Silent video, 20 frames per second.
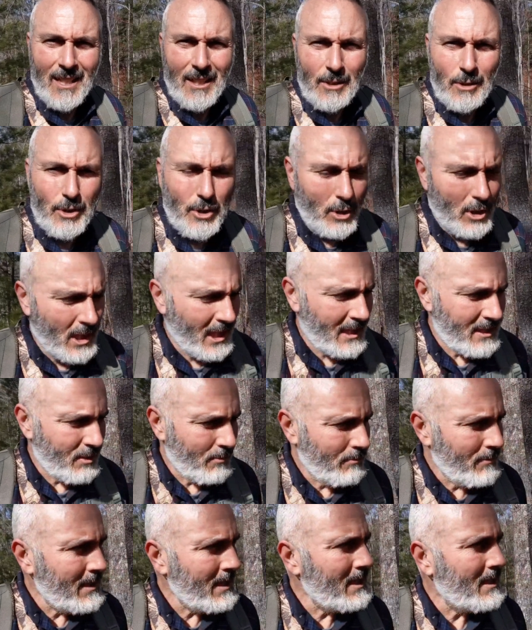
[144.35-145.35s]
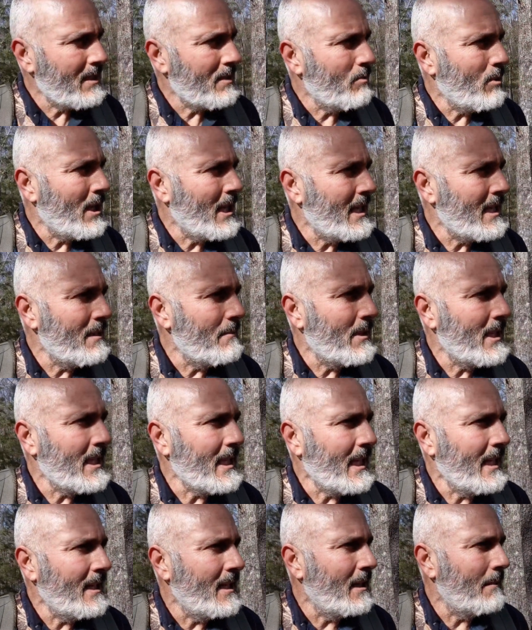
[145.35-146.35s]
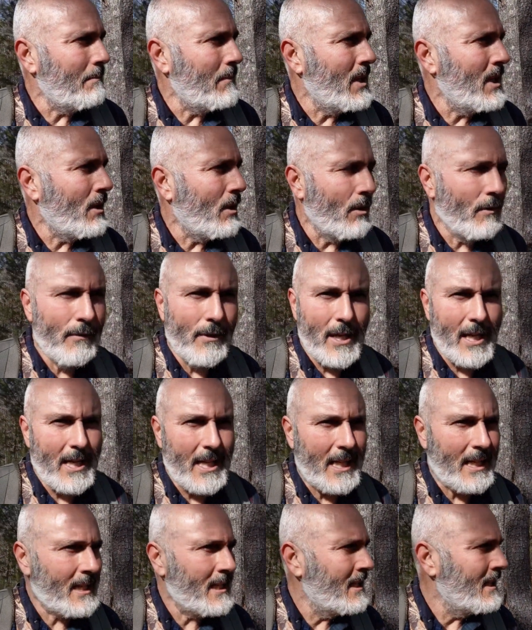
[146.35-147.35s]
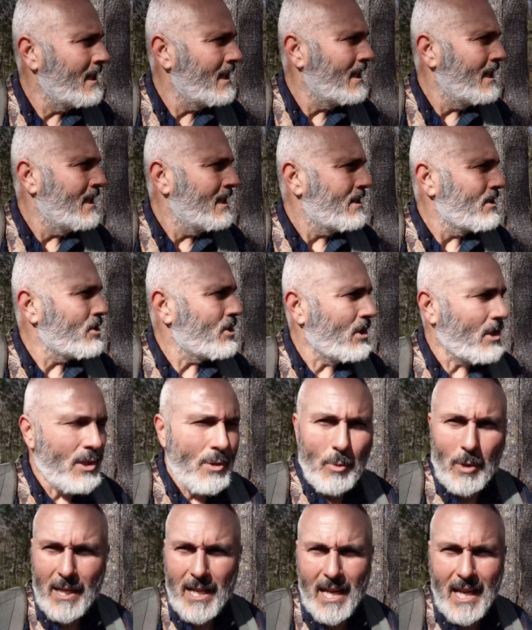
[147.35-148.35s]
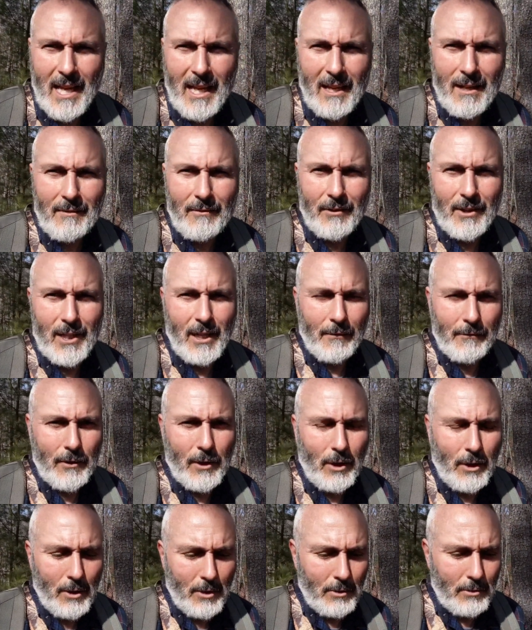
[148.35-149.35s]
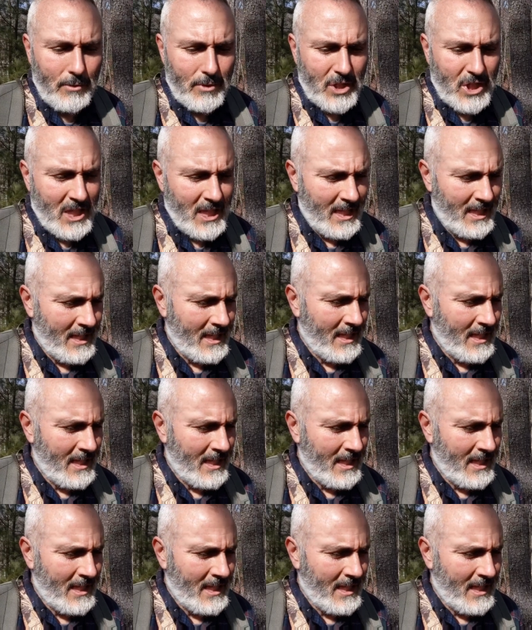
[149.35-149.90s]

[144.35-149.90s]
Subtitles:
There's all kinds of reasons why you might end up overnighting. So you want to have enough clothes